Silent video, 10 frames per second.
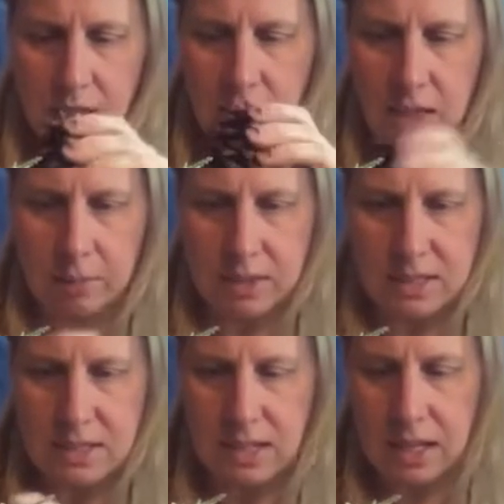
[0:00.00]
And I'm going to
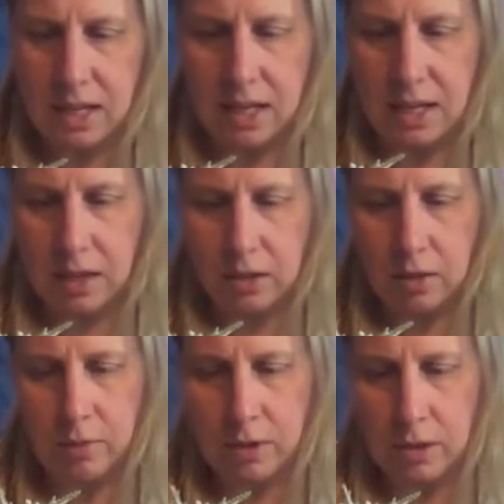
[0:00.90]
sneak it in a little
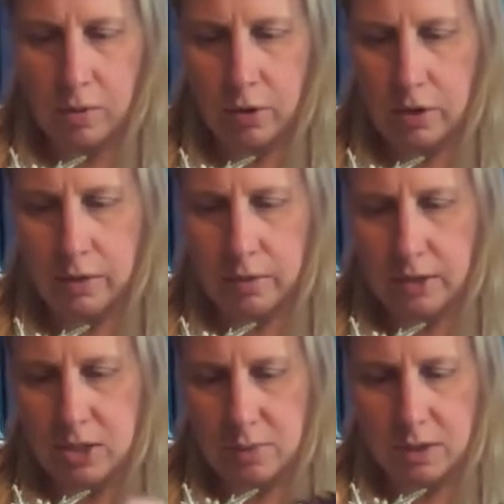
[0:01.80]
bit lower in the
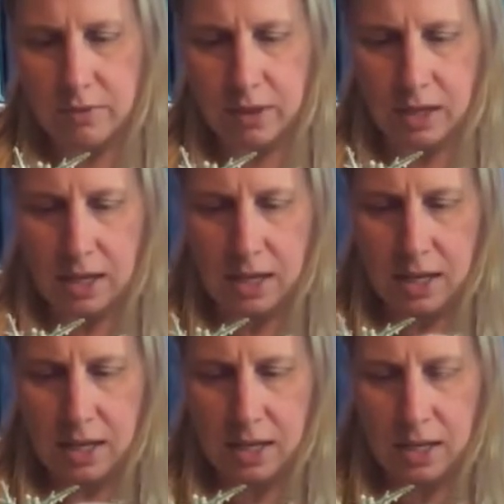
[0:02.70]
arrangement if I
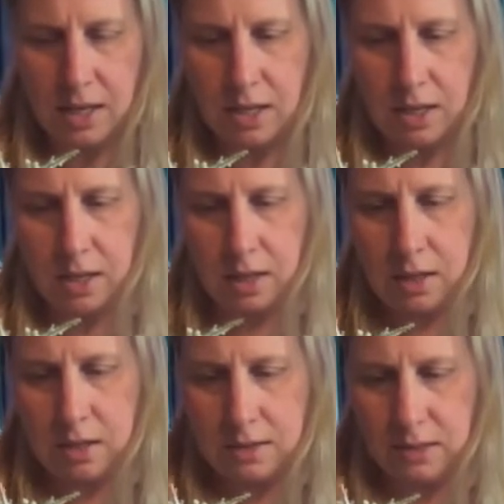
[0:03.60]
can.
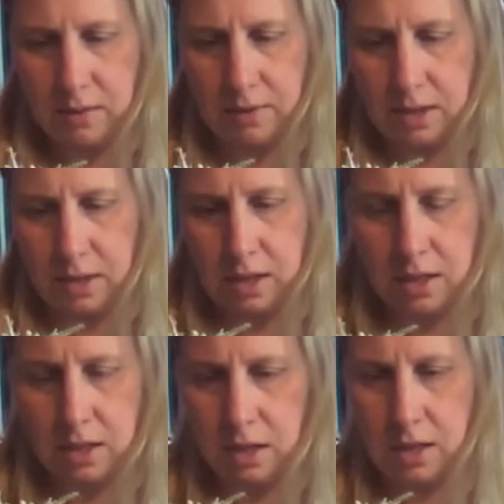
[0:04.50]
Let's see if I can get it in.